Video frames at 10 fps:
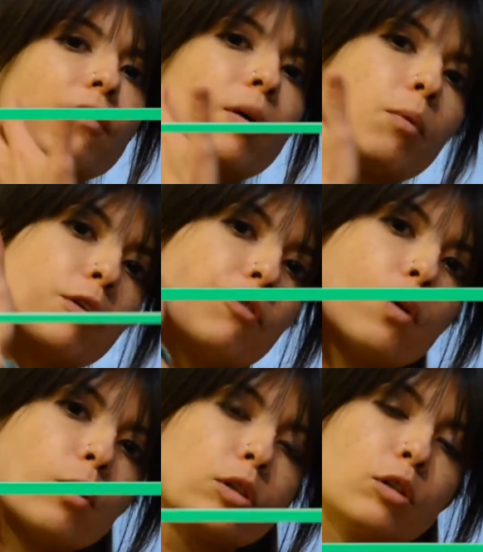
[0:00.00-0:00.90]
if I want to
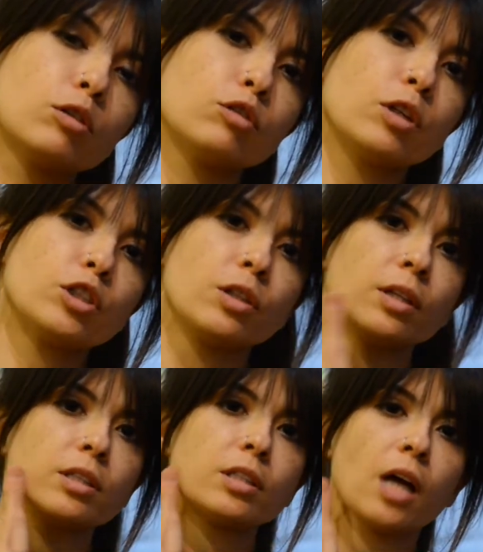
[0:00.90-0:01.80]
focus on stretching
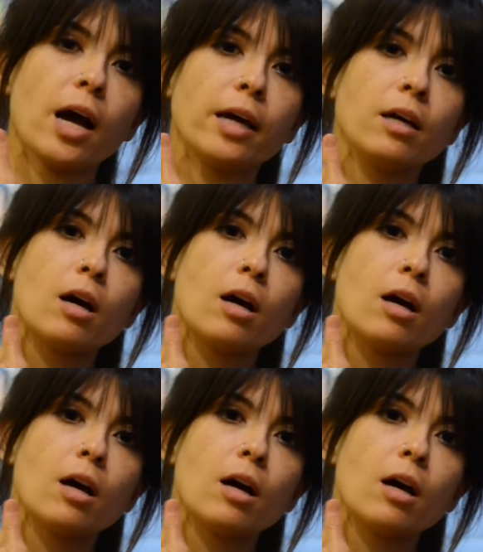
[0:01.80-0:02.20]
this side,